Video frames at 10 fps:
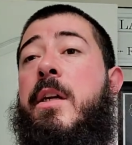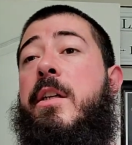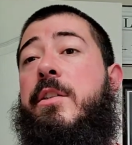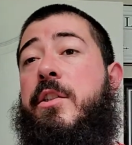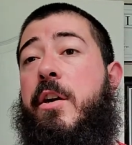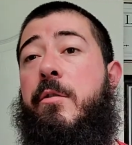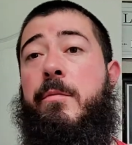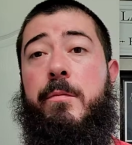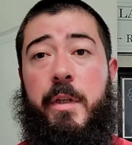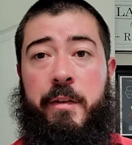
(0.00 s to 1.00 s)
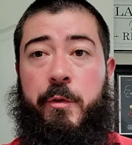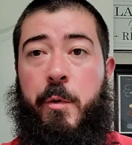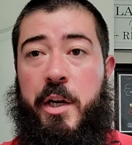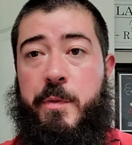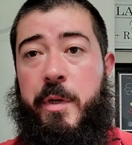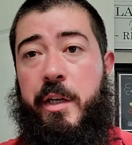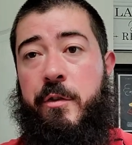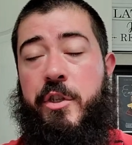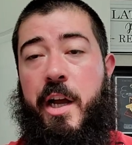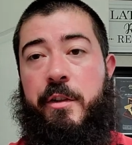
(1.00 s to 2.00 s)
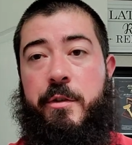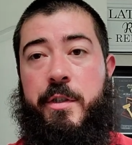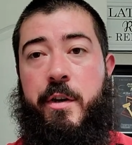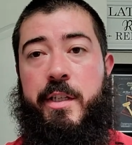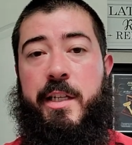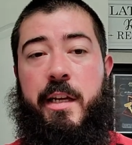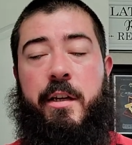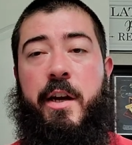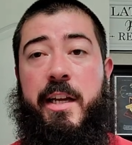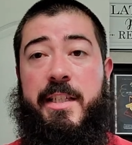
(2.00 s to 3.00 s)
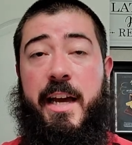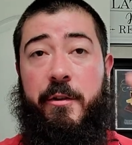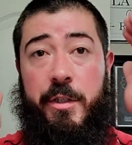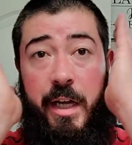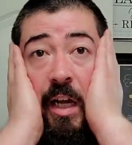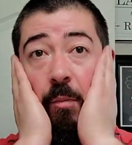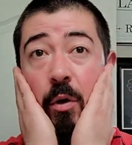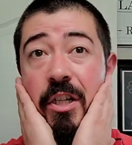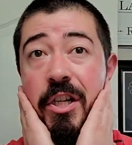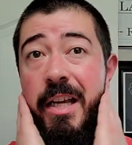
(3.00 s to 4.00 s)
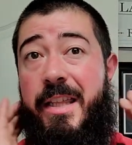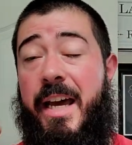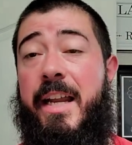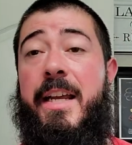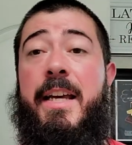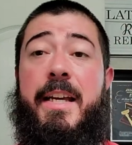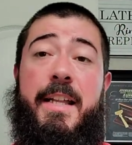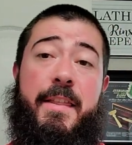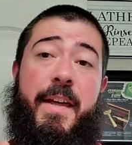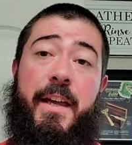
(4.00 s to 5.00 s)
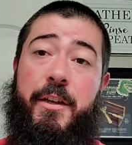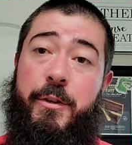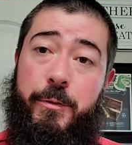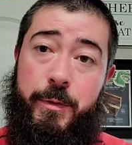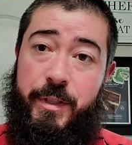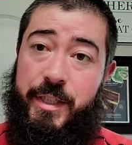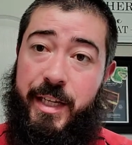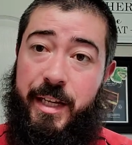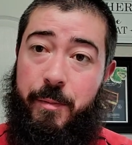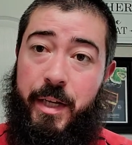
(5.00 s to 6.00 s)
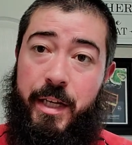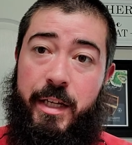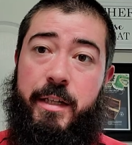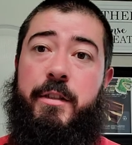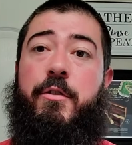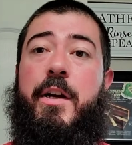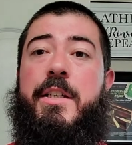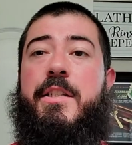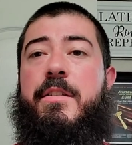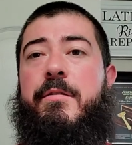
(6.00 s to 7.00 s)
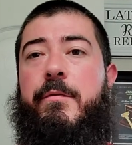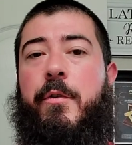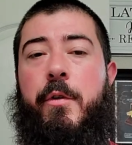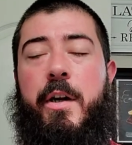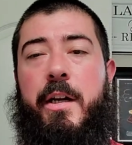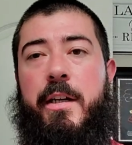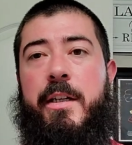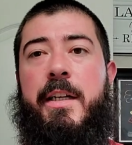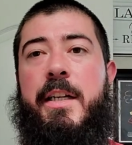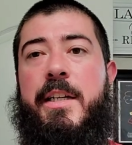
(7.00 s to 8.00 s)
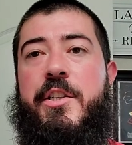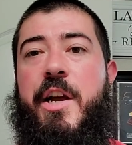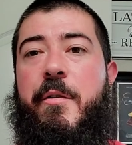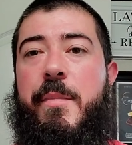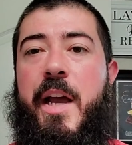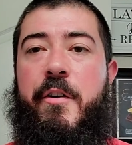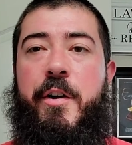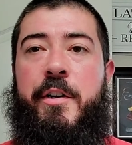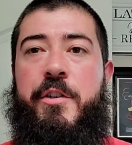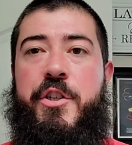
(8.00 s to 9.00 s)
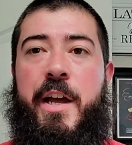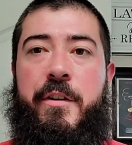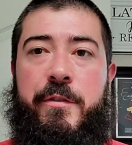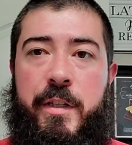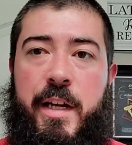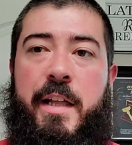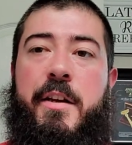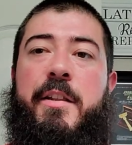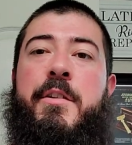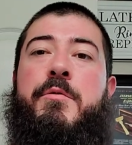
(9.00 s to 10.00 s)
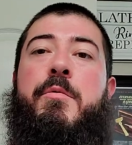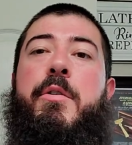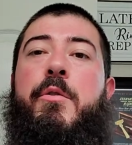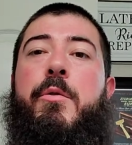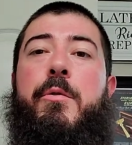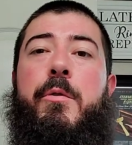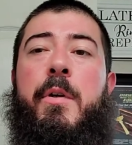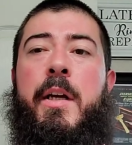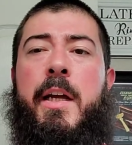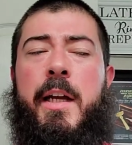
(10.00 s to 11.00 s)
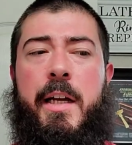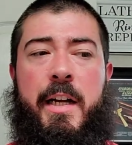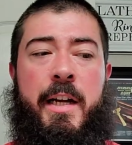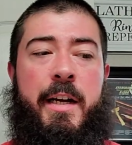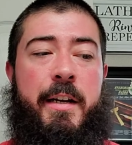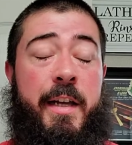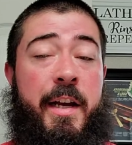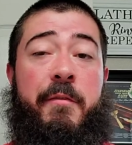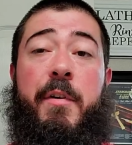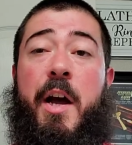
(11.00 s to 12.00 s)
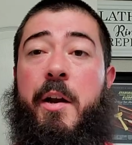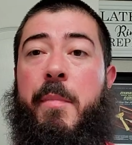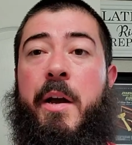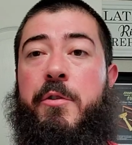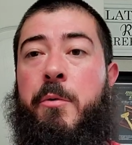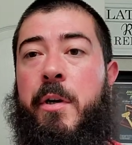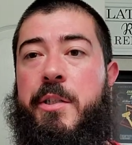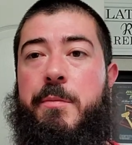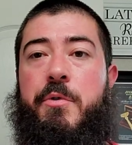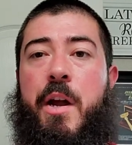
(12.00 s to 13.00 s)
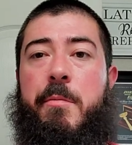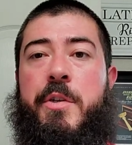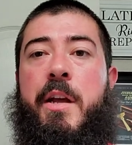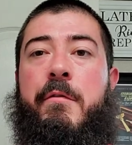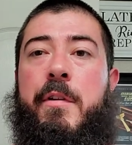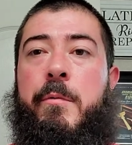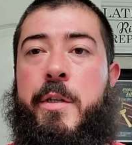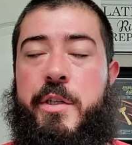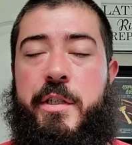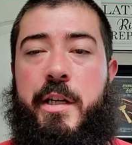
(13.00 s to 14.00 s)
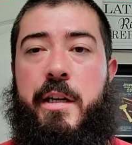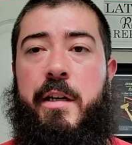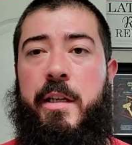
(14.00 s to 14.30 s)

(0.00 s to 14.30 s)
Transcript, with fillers: so, if you watch me, go check those guys guys out. I appreciate that. Thank you, CDB, Chris for uh, shouting me out on your channel. I thought that was real cool. Uh, and I've got about 20 subscribers out of it, which is uh,